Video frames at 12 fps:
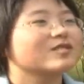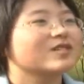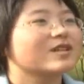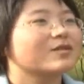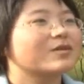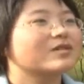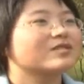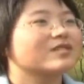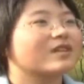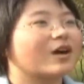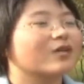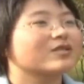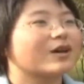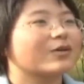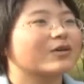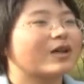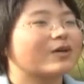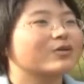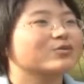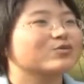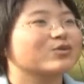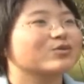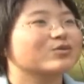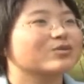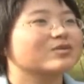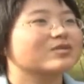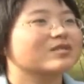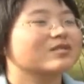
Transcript: difficulties and came back to China.